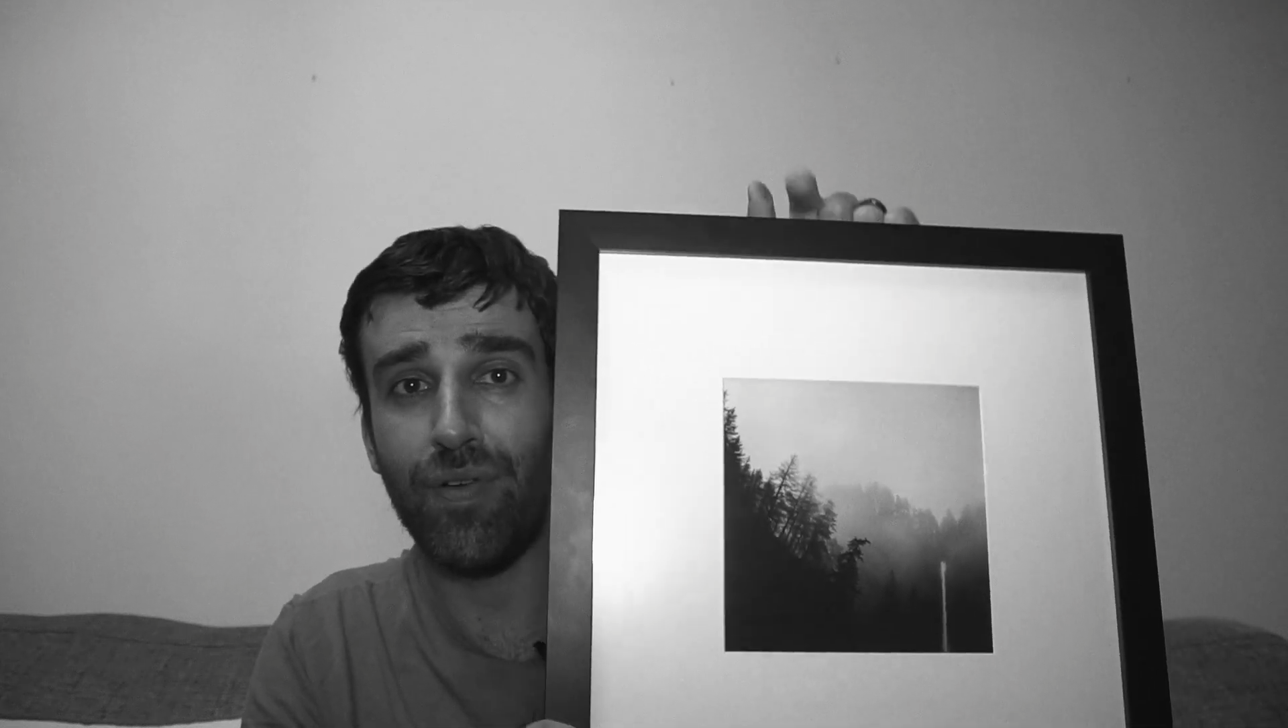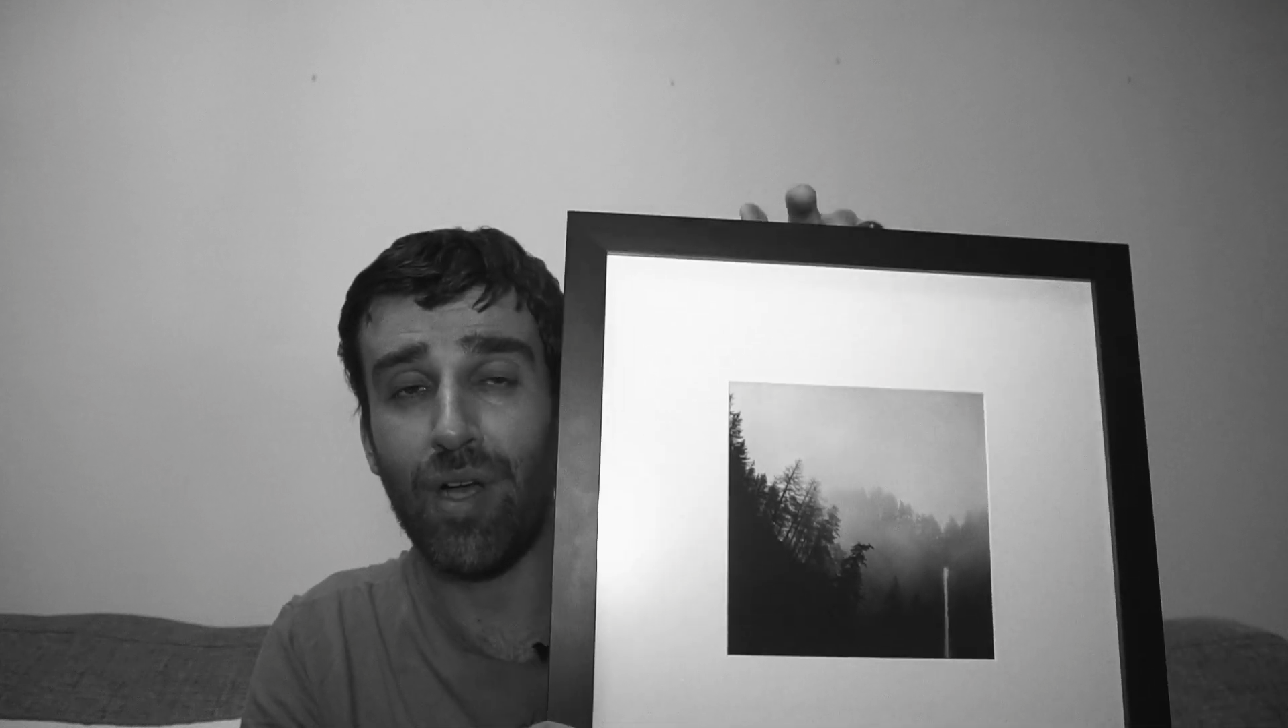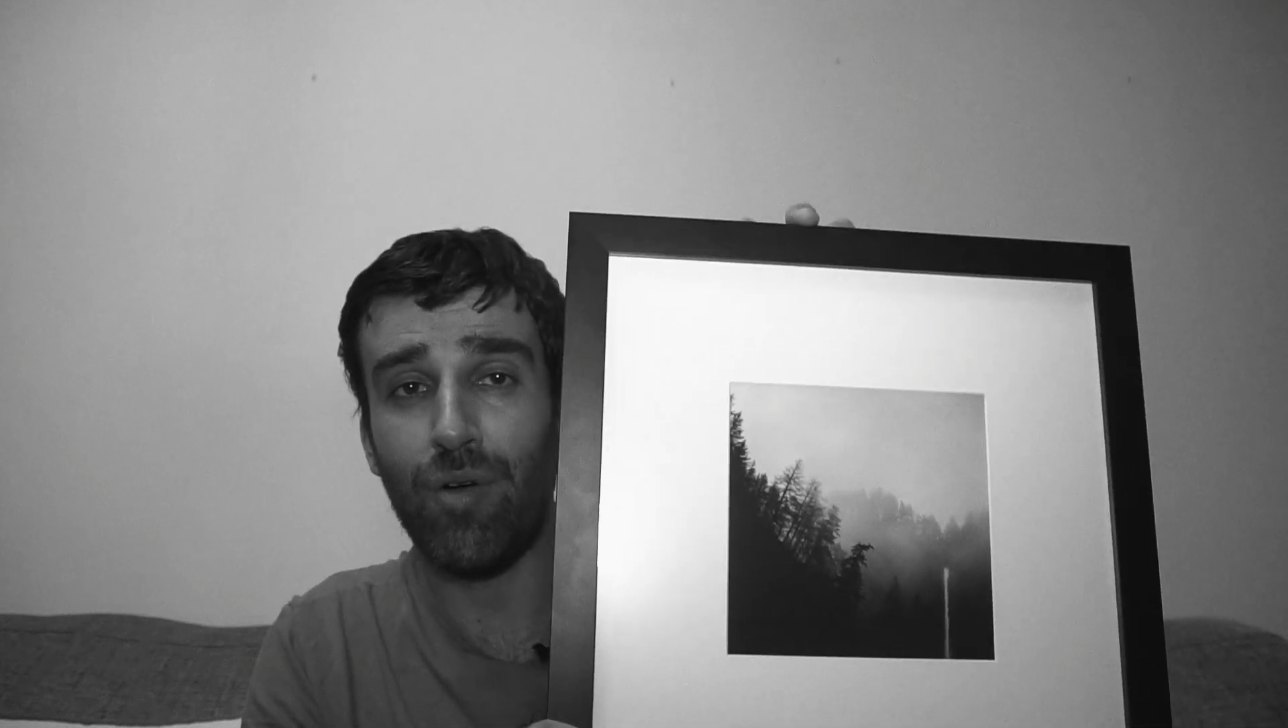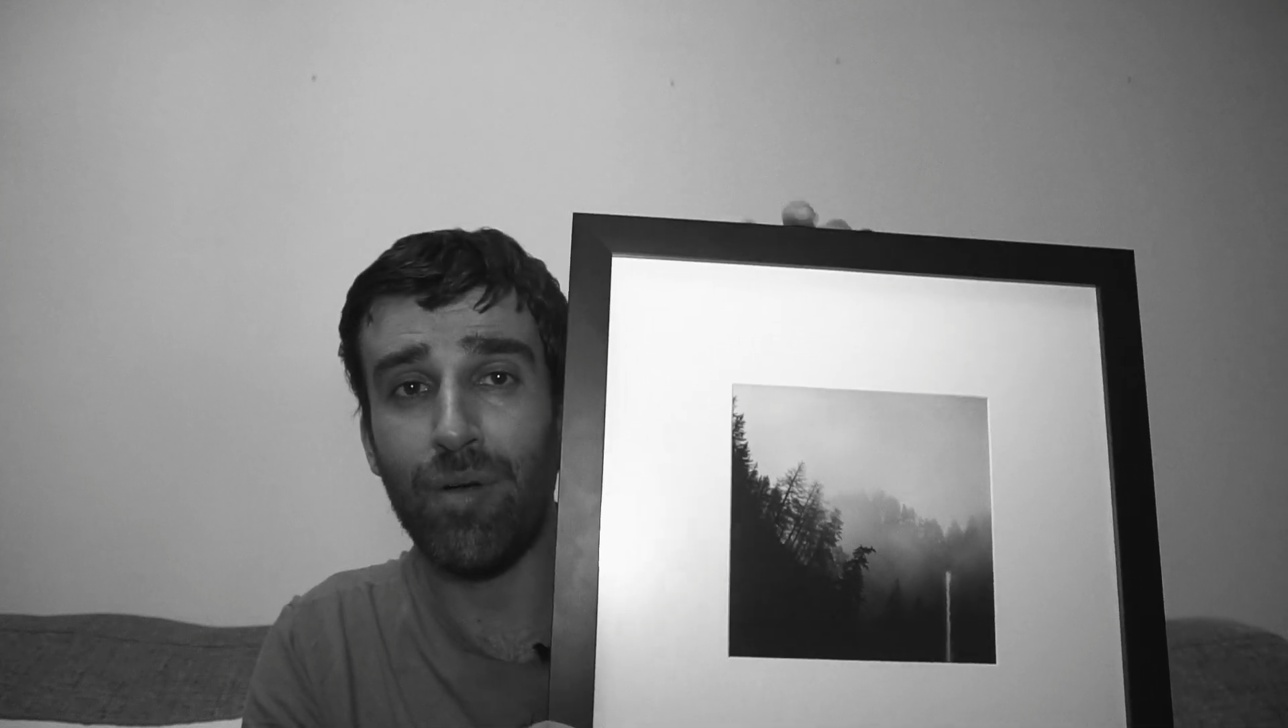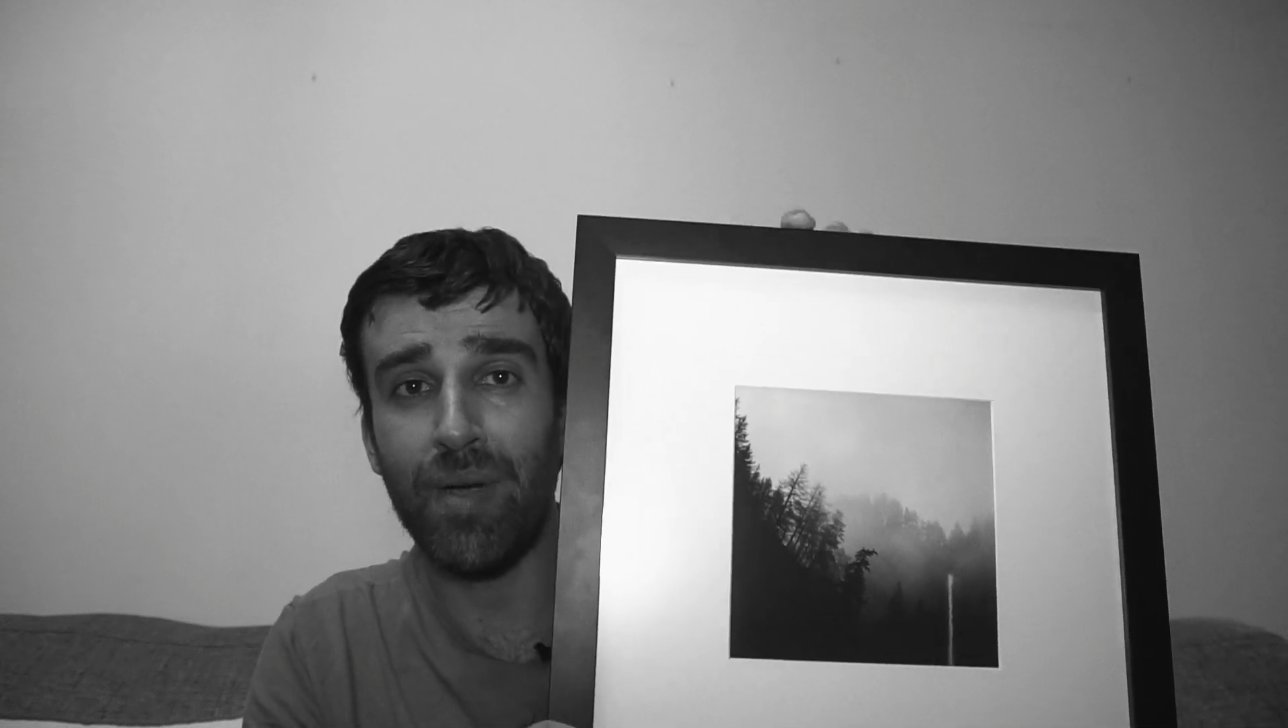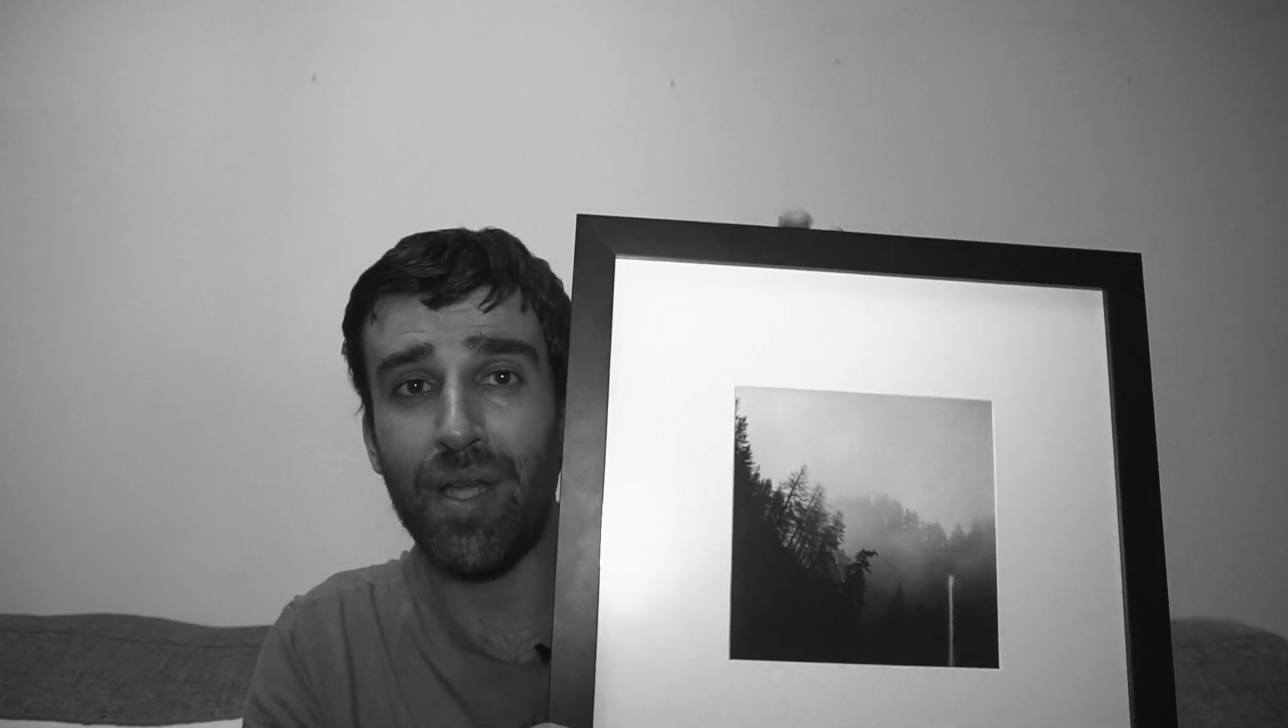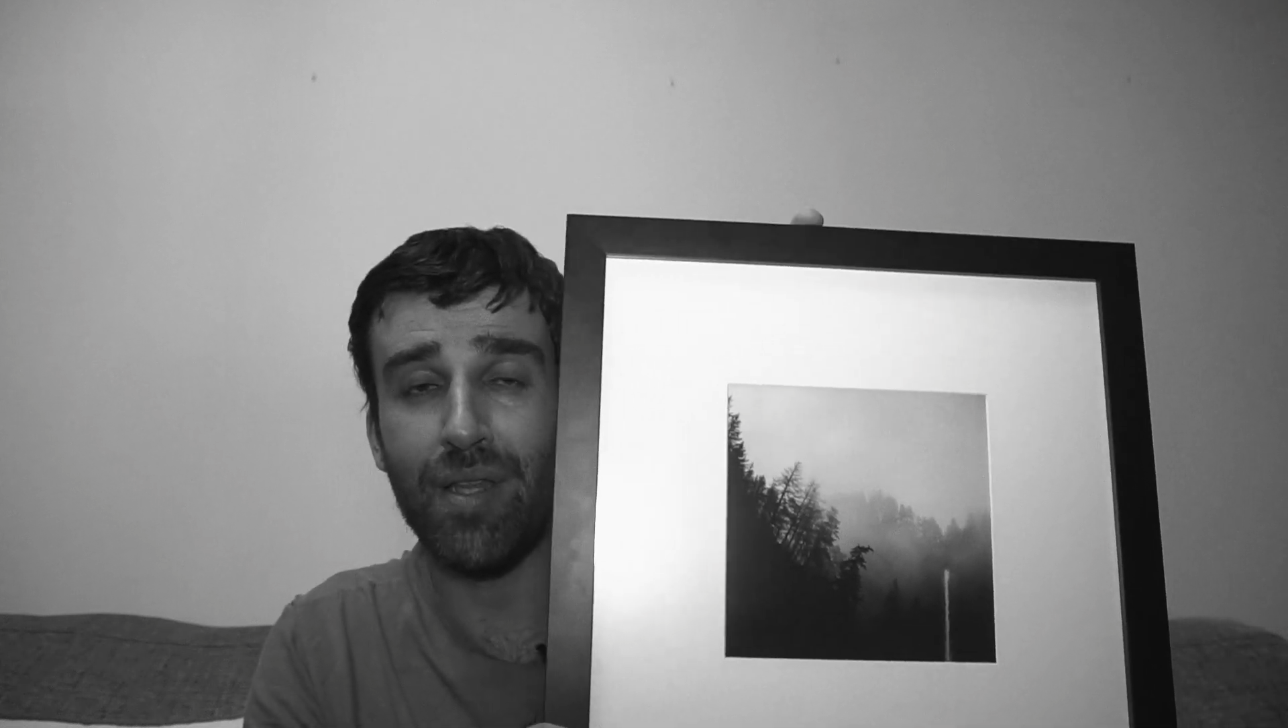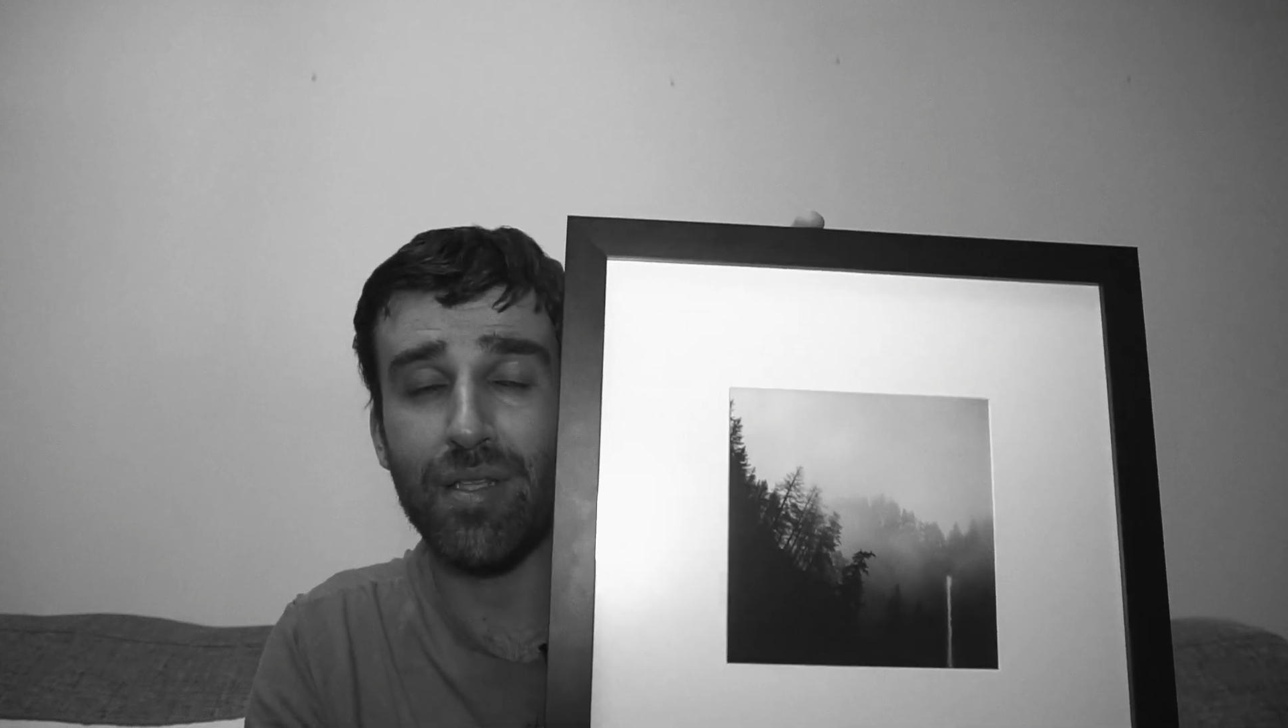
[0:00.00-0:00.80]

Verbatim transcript: how I made